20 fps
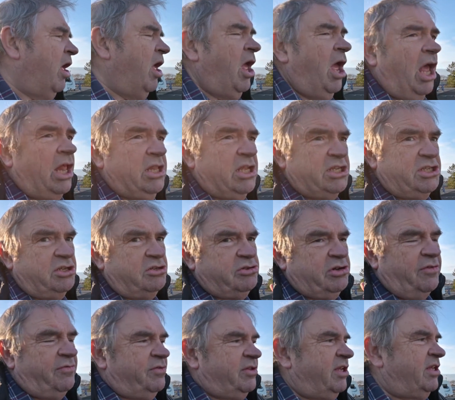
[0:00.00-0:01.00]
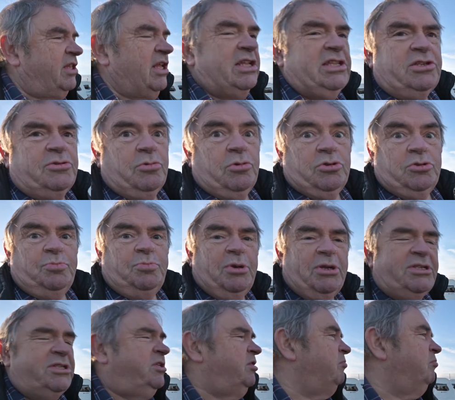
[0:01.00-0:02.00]
unless you travelled inland towards
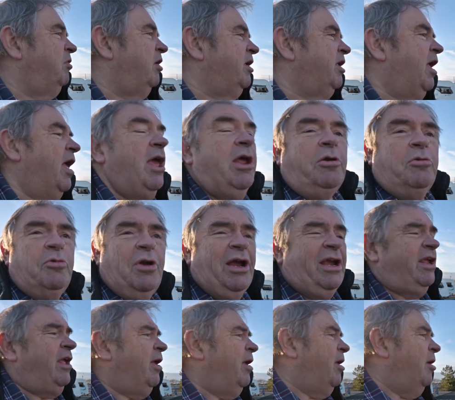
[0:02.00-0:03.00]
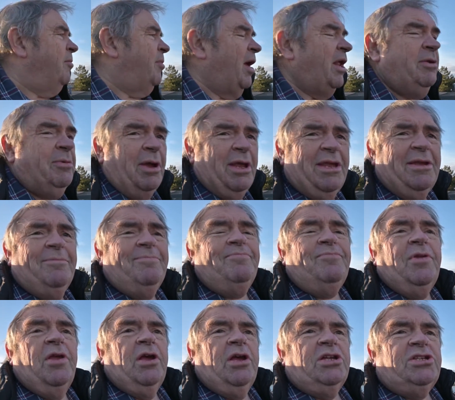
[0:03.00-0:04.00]
Preston way. Right, but anyway,
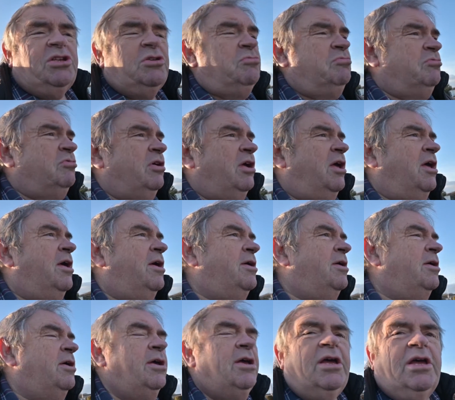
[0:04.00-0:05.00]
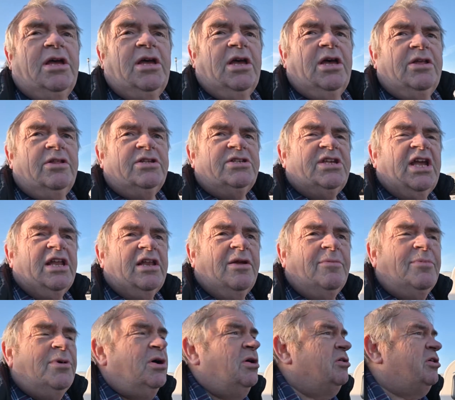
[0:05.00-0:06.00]
so the
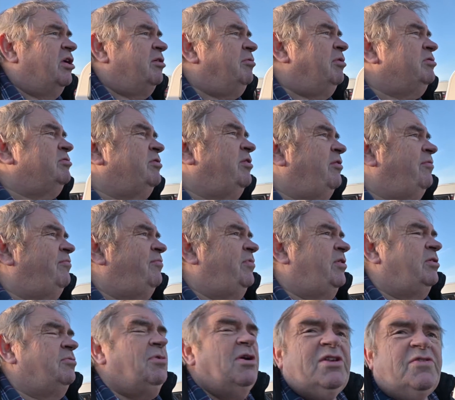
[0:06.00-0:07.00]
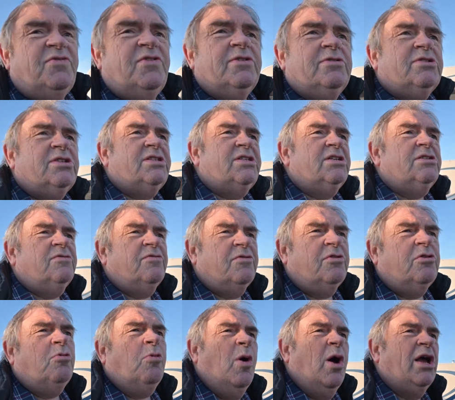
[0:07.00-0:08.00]
second-hand market, well, Westfield's still
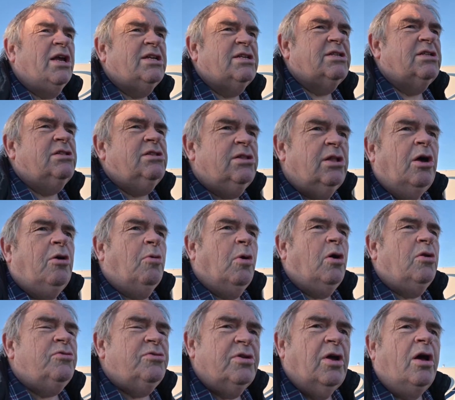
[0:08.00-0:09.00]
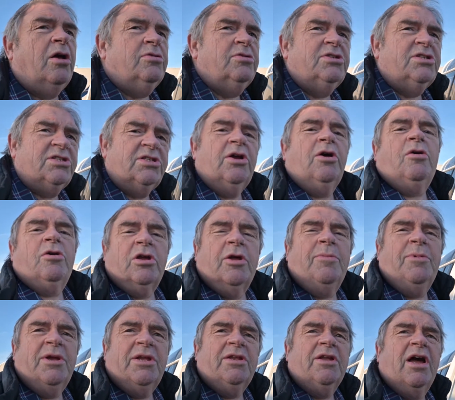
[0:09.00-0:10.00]
quite low on stock. I
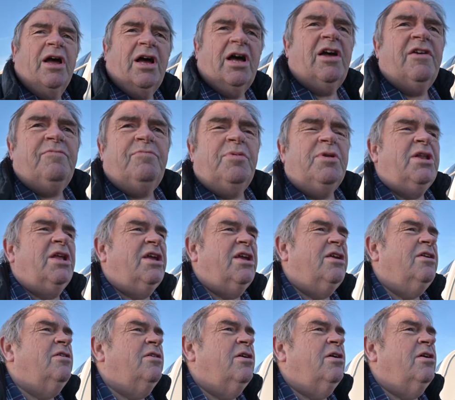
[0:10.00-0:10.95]
mean, I've been here